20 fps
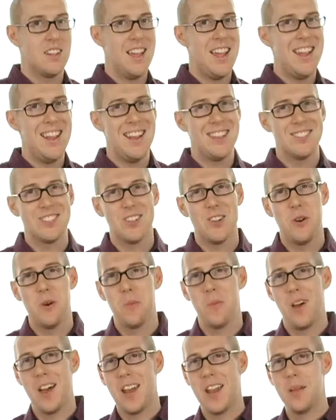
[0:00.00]
Hey, how's it
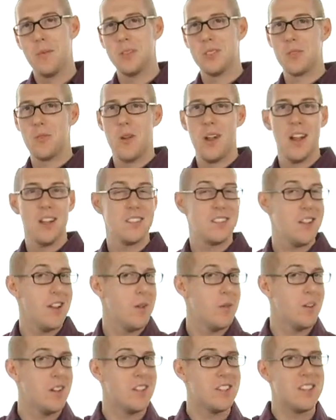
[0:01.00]
going? My name is Grant.
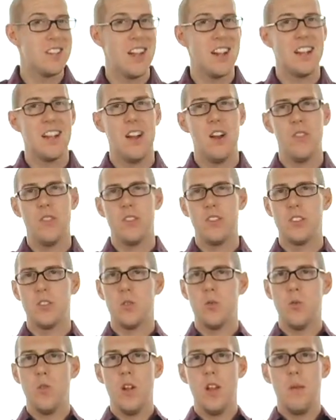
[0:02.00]
Today we're going to check out
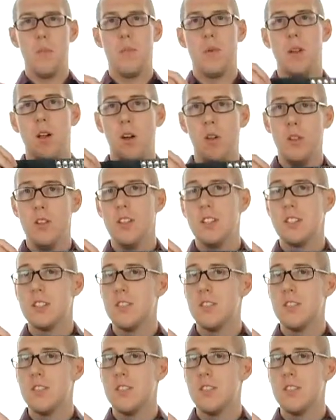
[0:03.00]
this great belt.